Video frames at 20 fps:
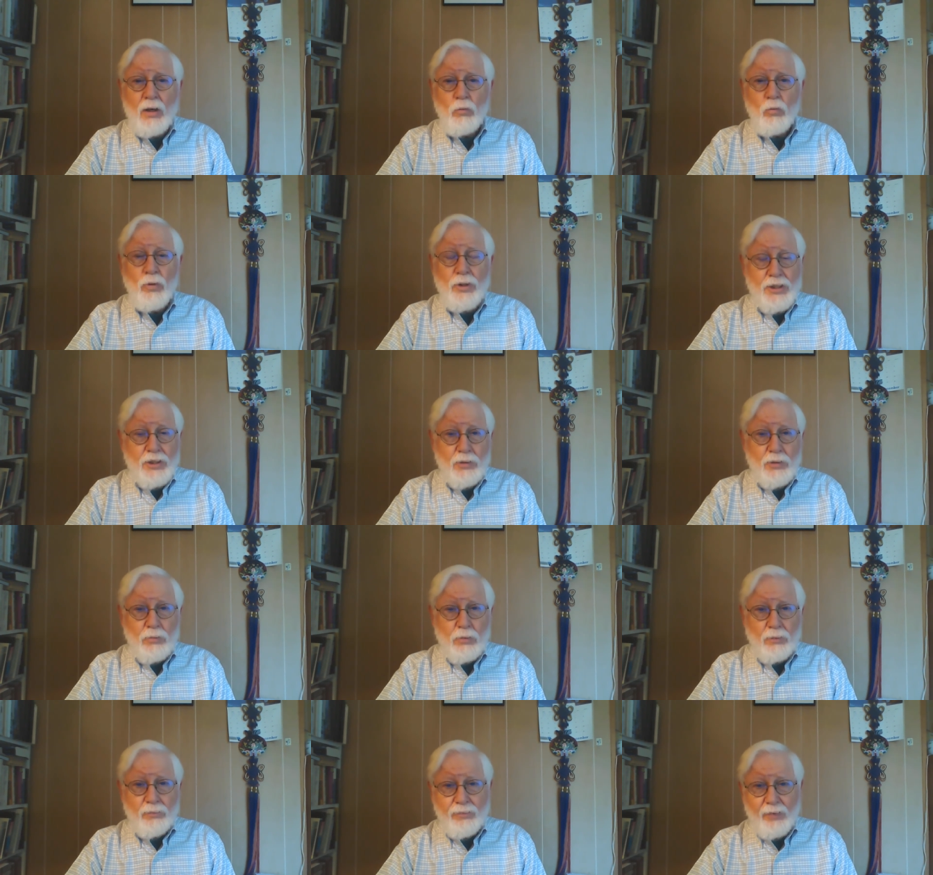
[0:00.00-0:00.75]
which you
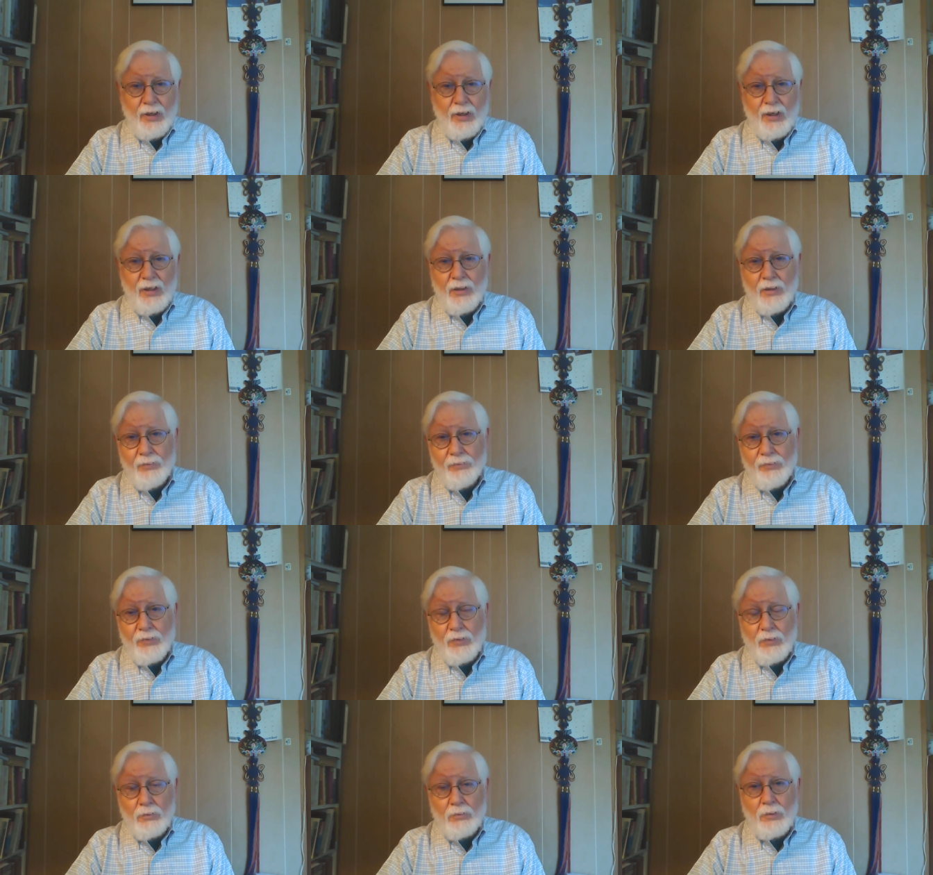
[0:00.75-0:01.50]
will find
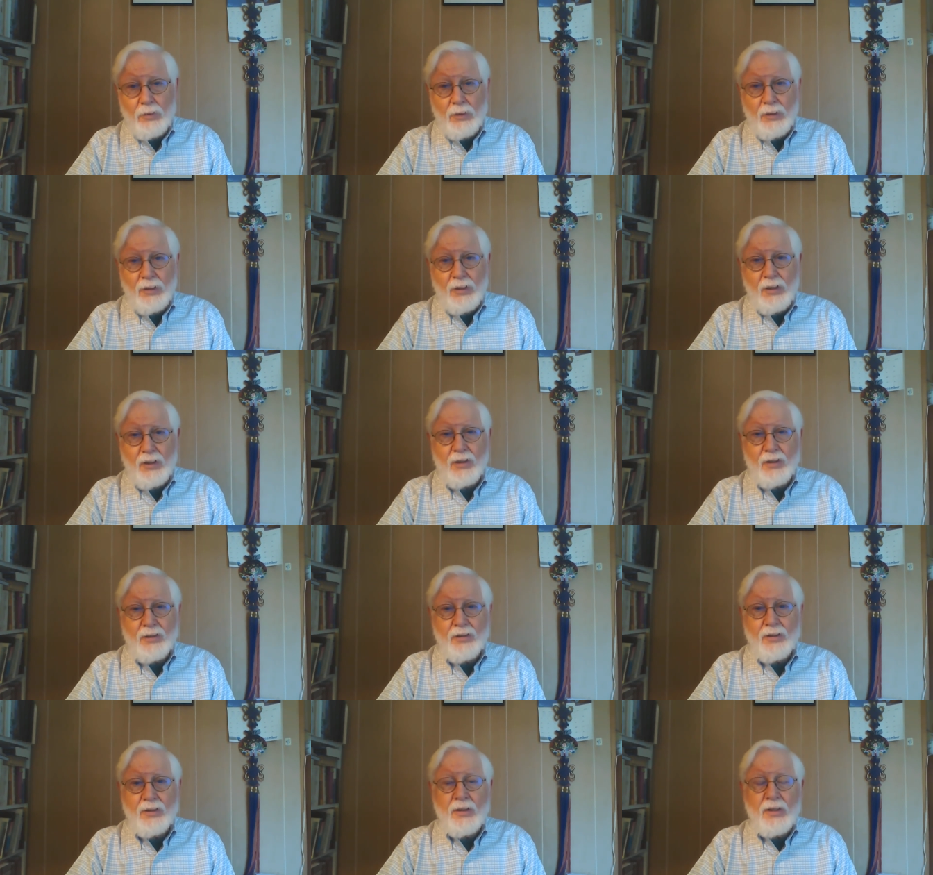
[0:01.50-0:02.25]
if you click
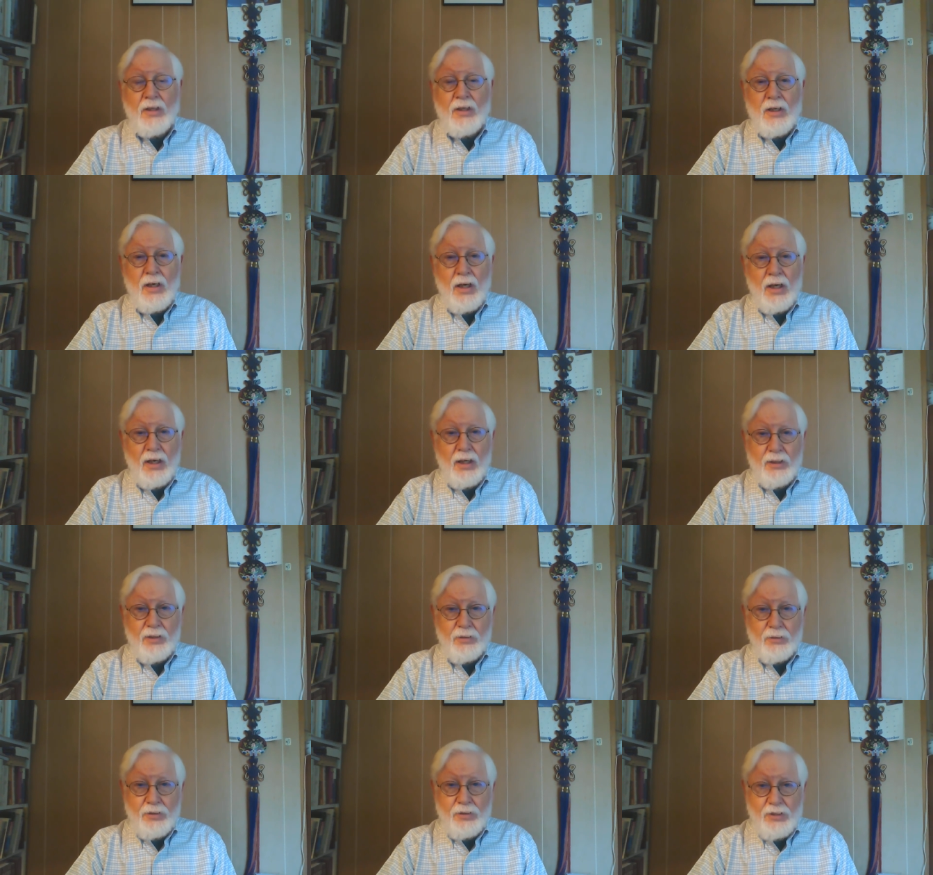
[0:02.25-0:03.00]
on
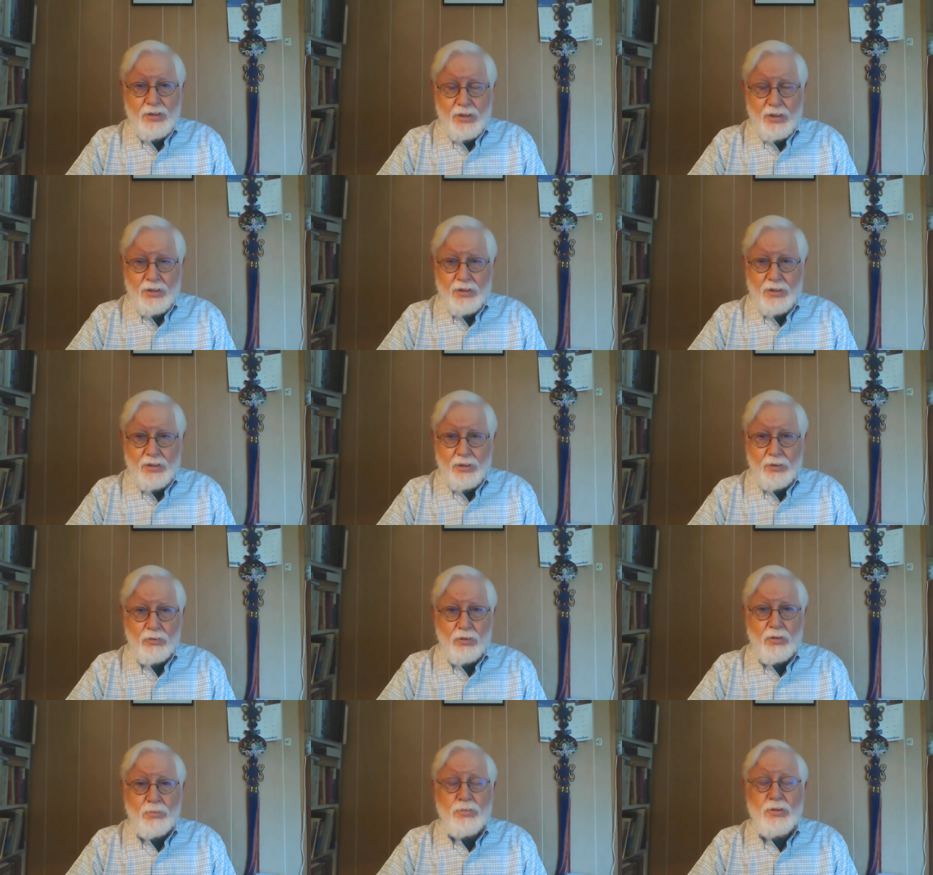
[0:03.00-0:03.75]
your discussion
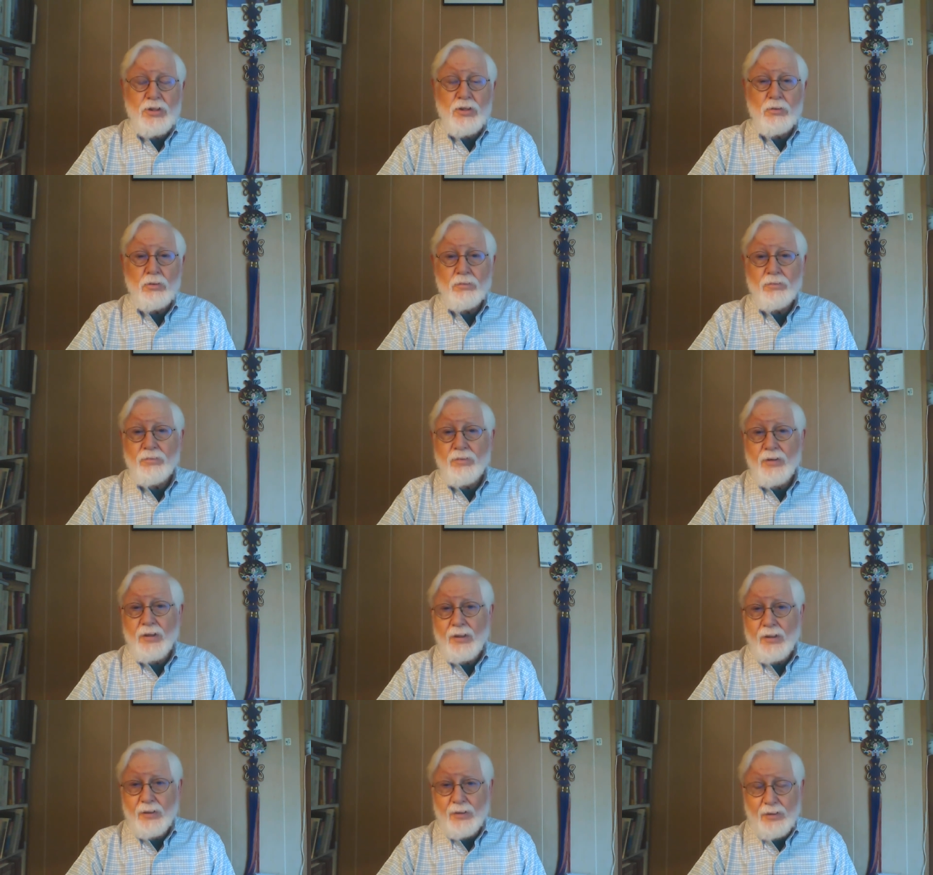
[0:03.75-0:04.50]
groups, you will
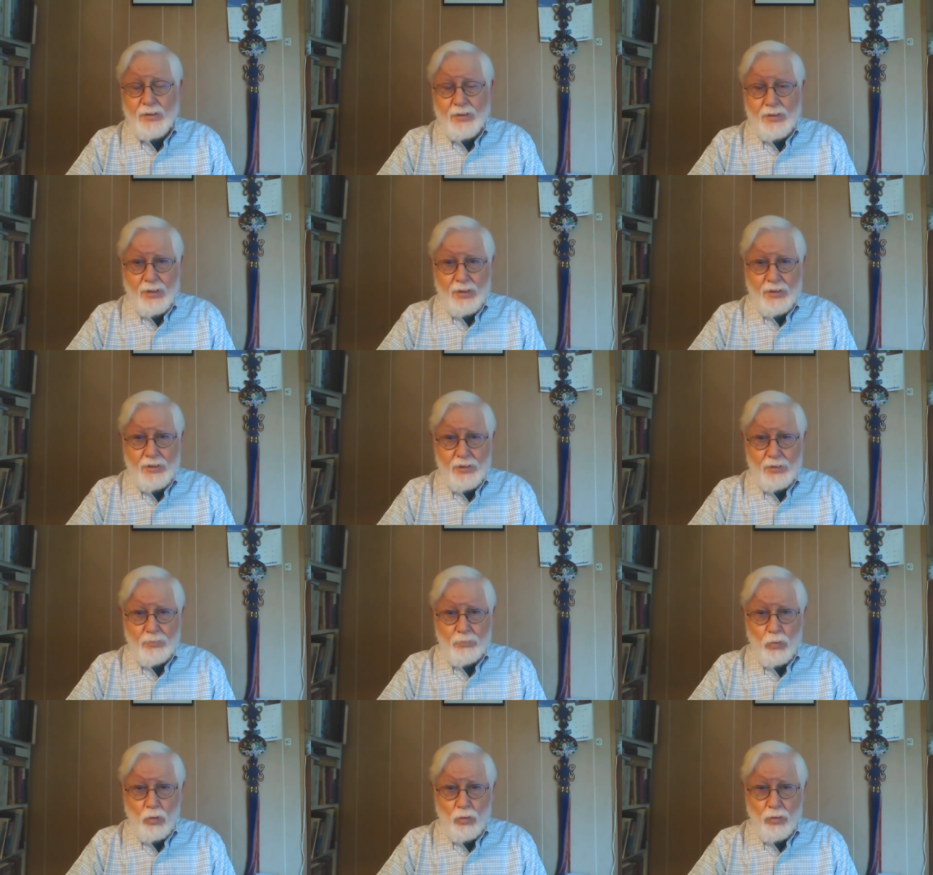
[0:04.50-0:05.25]
find a
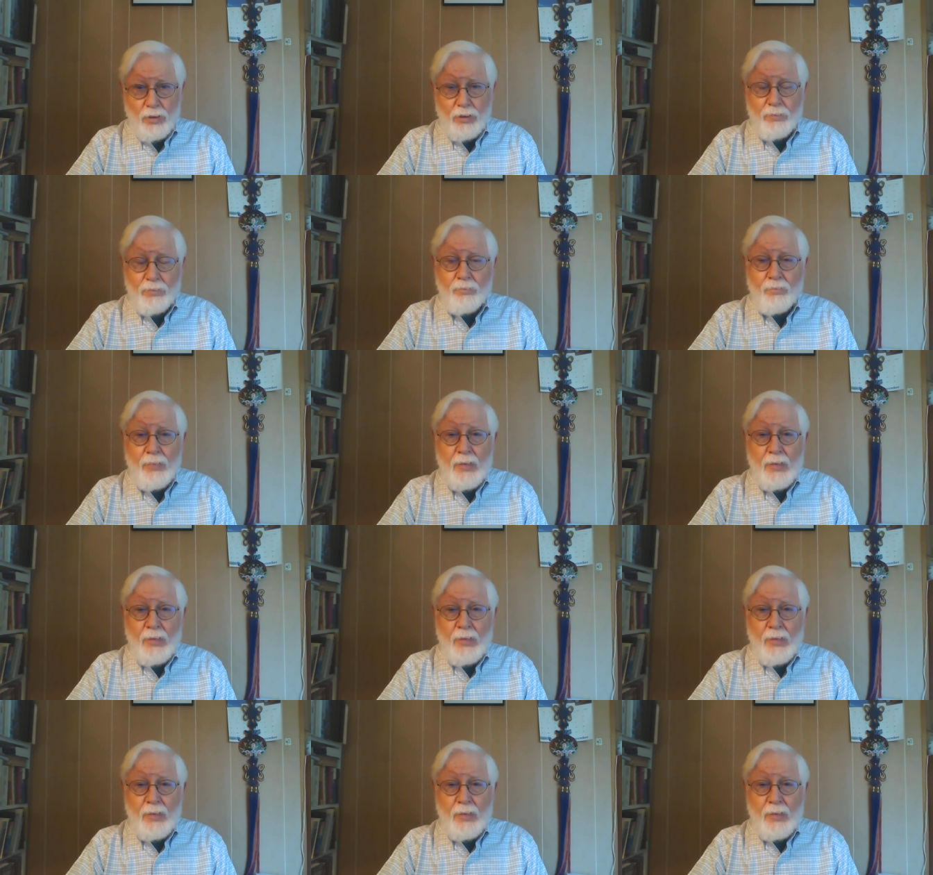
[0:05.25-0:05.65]
discussion board.